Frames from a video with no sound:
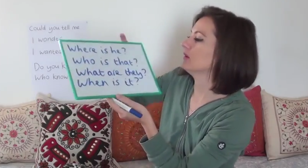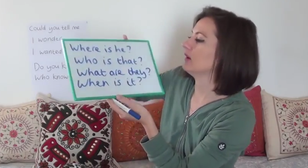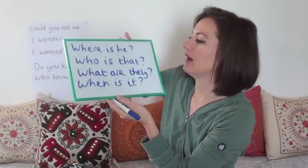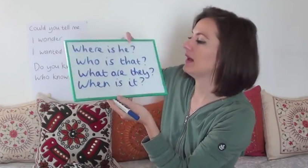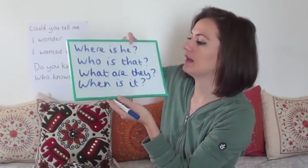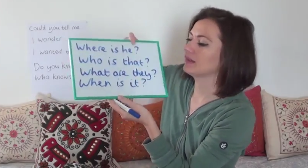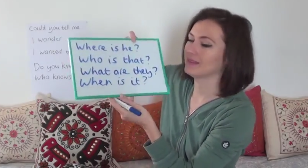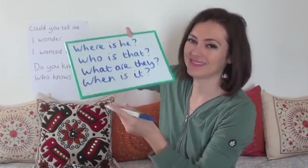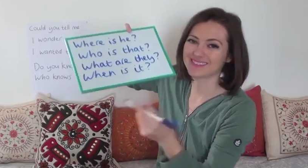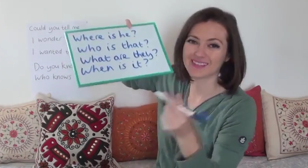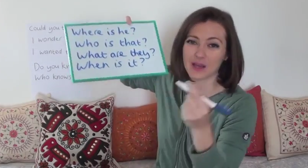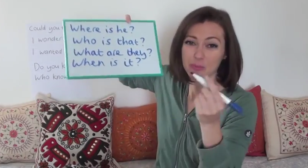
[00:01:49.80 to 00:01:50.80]

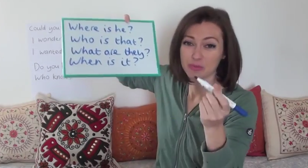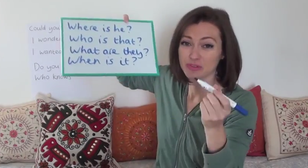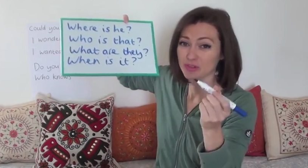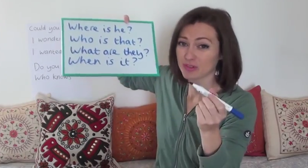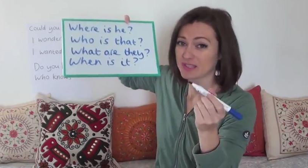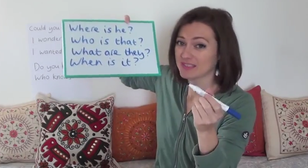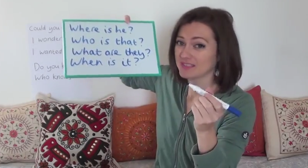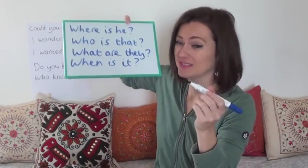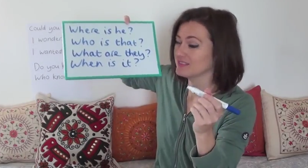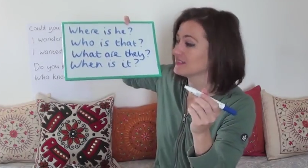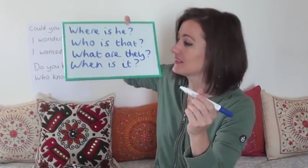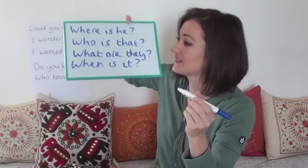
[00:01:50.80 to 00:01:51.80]
and I'm sorry this
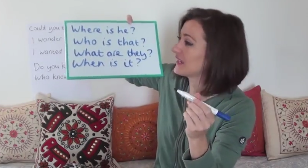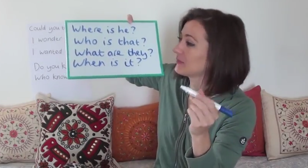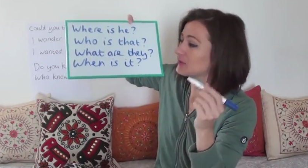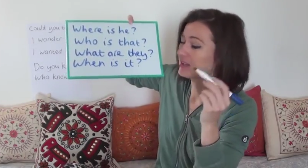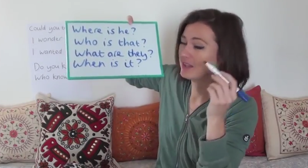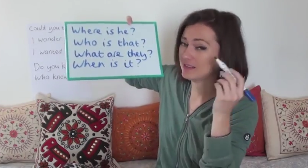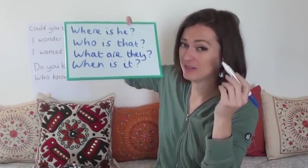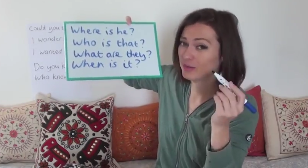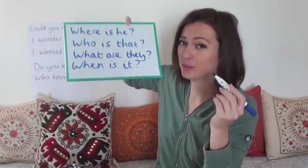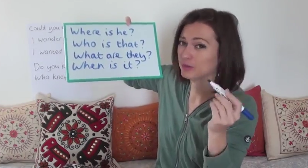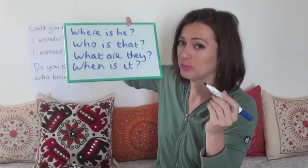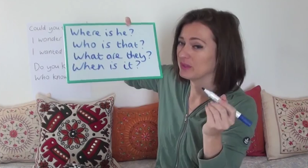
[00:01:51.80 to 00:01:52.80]
is the same colour, it
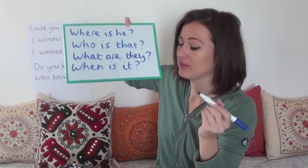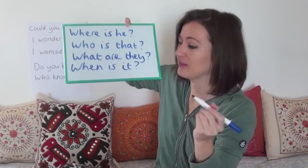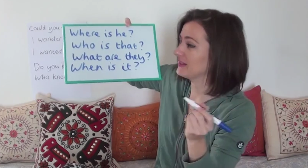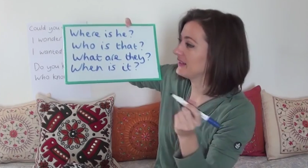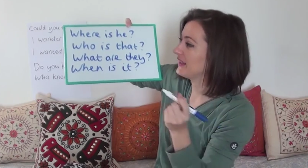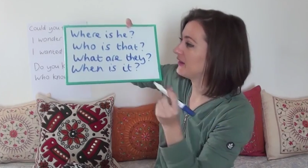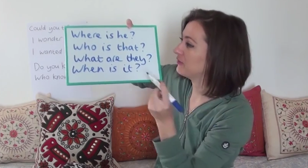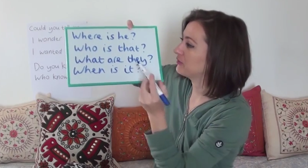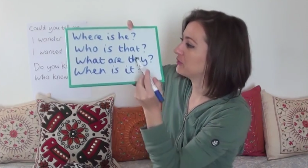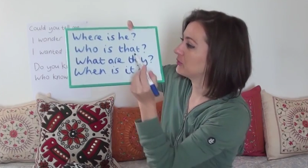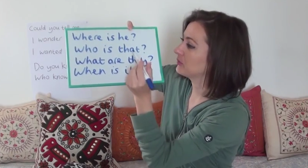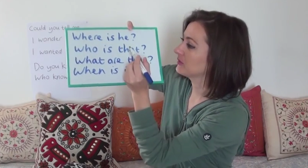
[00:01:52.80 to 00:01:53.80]
would be really
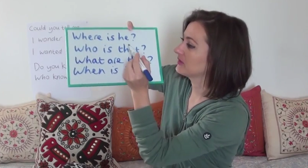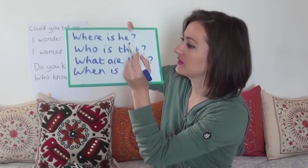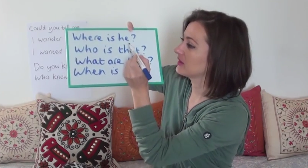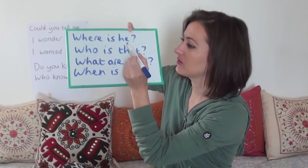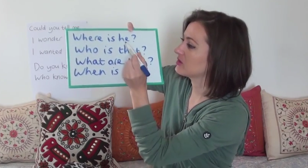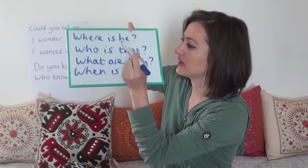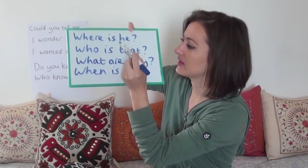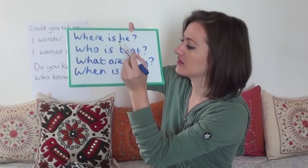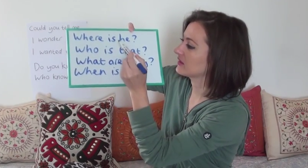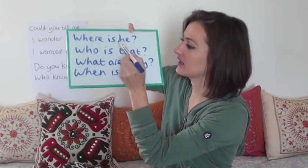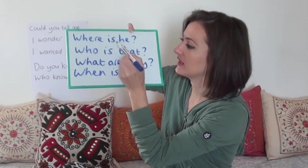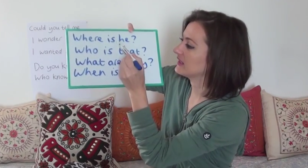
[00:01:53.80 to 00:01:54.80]
helpful to change
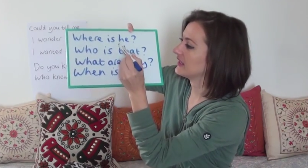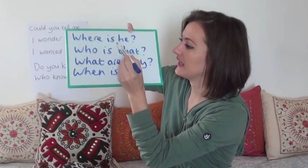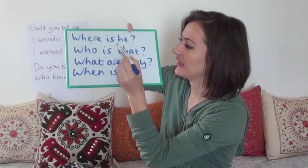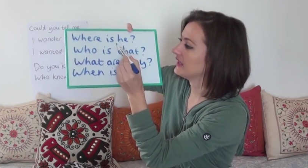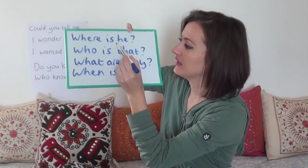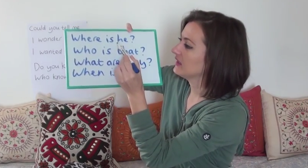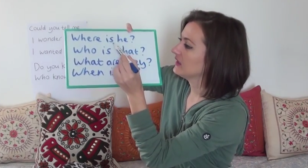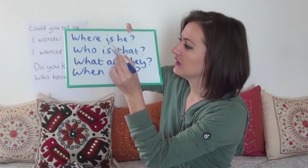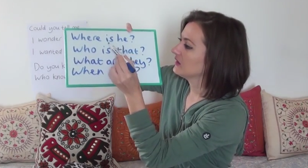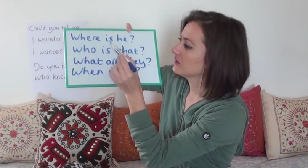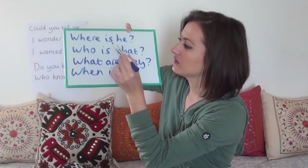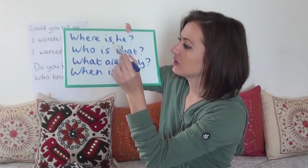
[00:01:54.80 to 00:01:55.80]
the colour here.
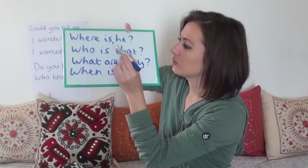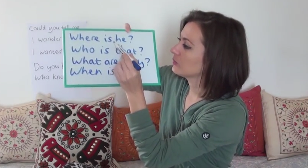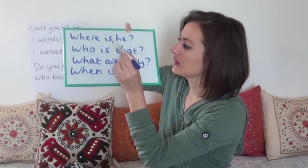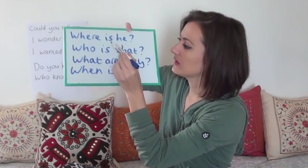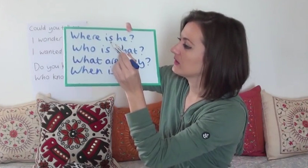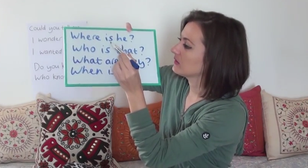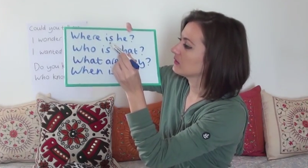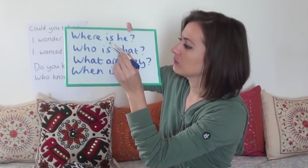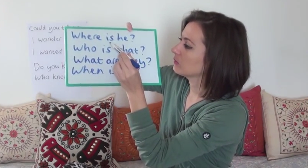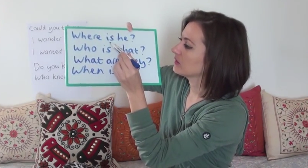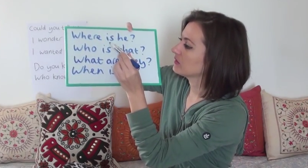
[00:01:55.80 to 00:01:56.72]
So we